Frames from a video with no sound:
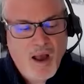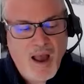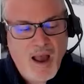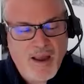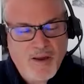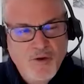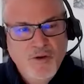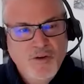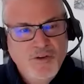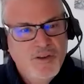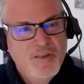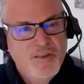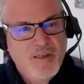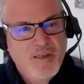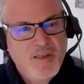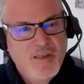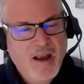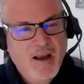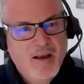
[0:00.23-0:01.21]
I used to
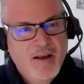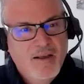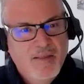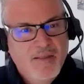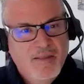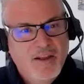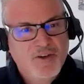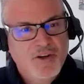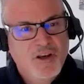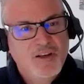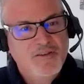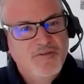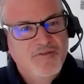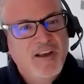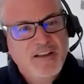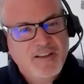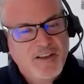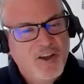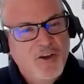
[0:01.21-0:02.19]
think that just
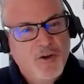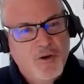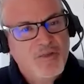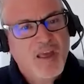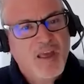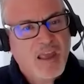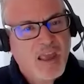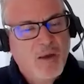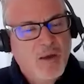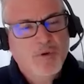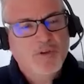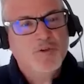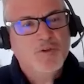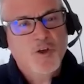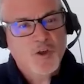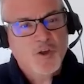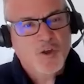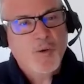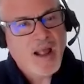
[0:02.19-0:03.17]
fixing your thinking was
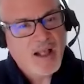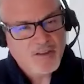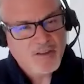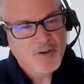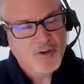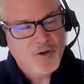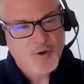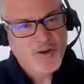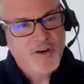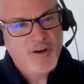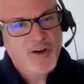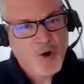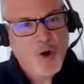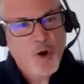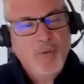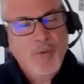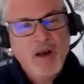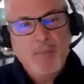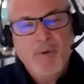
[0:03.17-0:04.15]
all you had to do. You need to
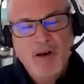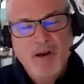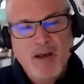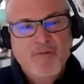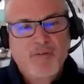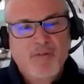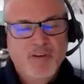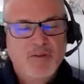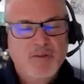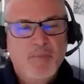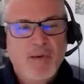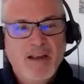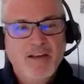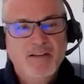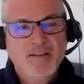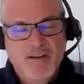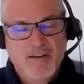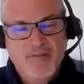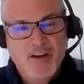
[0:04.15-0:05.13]
open up enough of a
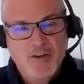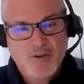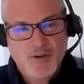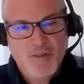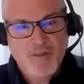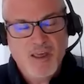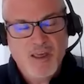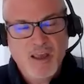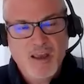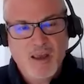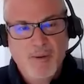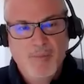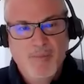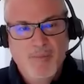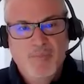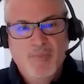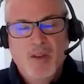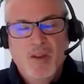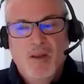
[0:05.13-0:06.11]
space and fix your thinking.
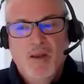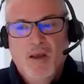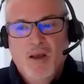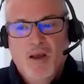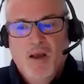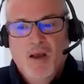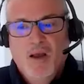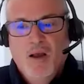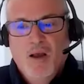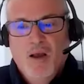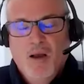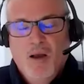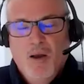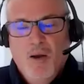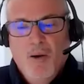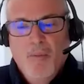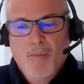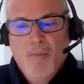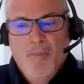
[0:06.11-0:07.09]

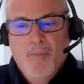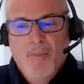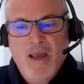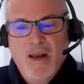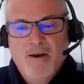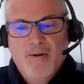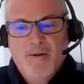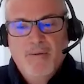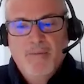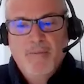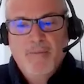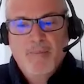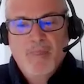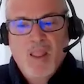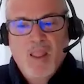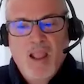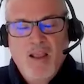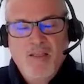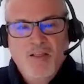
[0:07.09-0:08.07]
But
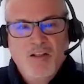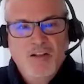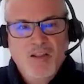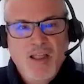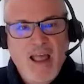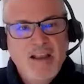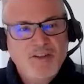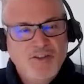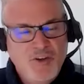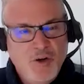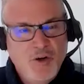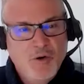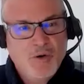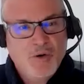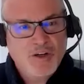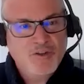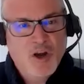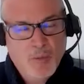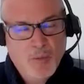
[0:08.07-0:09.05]
in the last year
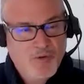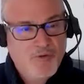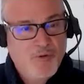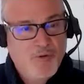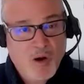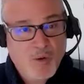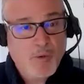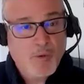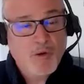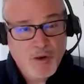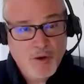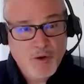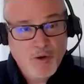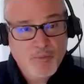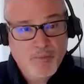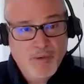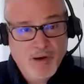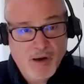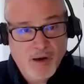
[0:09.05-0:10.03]
or so, before I wrote the
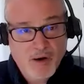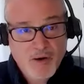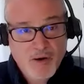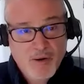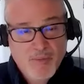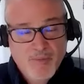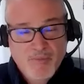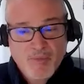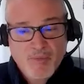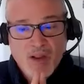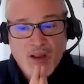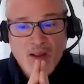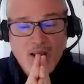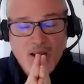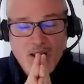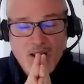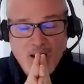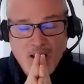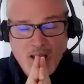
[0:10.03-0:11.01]
new book,
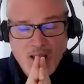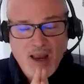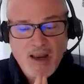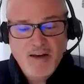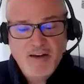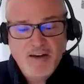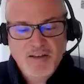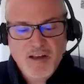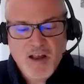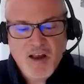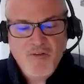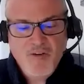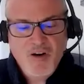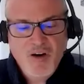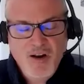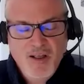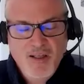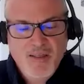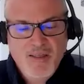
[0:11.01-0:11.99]
I
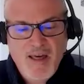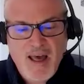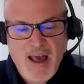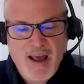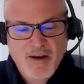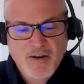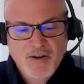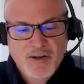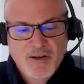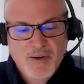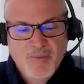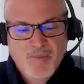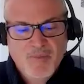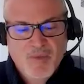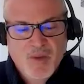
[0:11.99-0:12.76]
discovered that